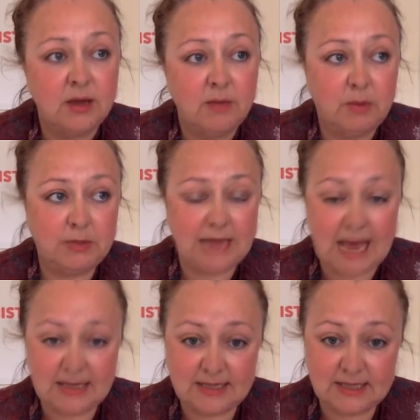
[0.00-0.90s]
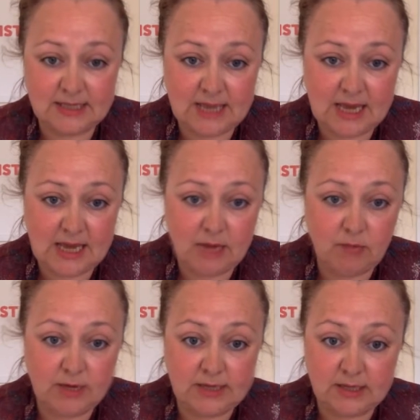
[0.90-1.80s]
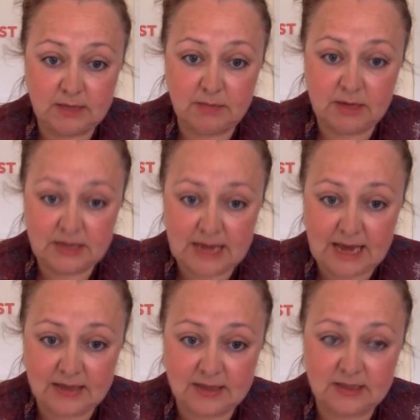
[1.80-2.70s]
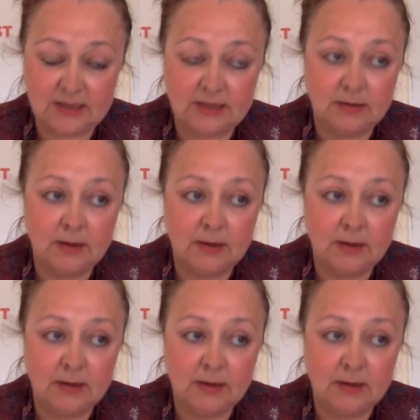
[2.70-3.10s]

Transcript: we would ask to see recent blood tests